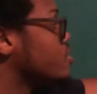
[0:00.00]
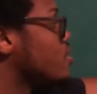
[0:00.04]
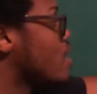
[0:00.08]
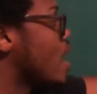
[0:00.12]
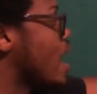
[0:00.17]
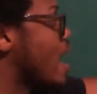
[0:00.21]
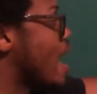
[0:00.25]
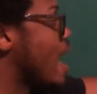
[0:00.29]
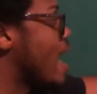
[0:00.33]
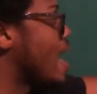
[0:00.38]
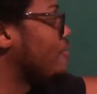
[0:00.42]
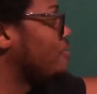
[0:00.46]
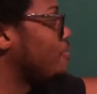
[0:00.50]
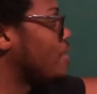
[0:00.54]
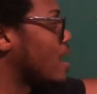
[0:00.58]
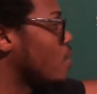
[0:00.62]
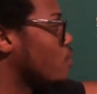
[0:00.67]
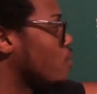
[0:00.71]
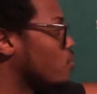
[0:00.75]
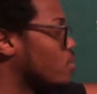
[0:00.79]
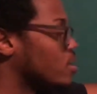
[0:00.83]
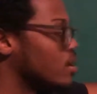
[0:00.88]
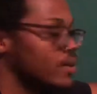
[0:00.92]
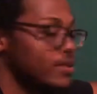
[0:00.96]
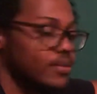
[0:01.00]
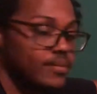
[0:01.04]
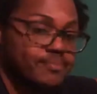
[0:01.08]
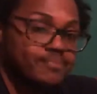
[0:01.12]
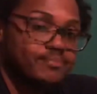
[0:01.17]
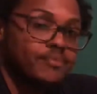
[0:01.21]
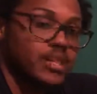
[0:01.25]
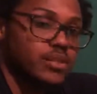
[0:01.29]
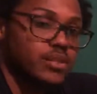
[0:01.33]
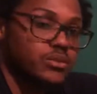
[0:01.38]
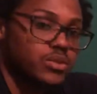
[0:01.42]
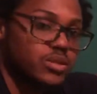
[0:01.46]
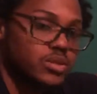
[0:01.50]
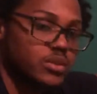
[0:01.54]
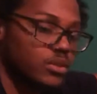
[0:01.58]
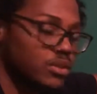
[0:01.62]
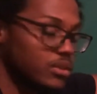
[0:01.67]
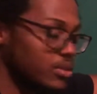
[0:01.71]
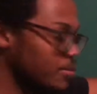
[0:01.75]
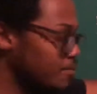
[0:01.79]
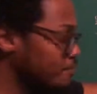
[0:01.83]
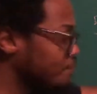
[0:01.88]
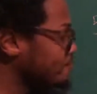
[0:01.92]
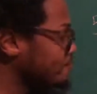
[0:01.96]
Add that 1. That's what you do.